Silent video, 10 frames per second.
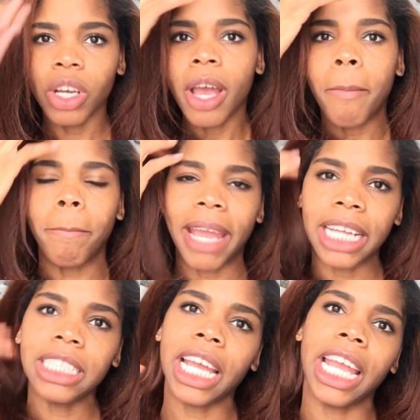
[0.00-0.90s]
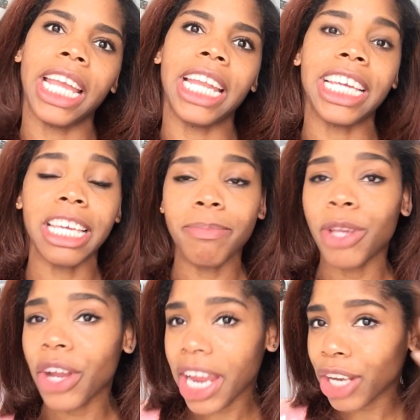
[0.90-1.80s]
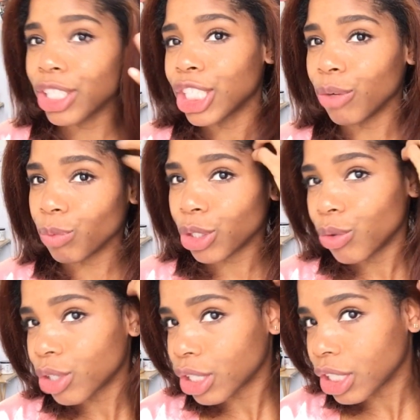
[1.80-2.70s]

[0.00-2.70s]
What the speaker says: maintain and keep your hair looking real good.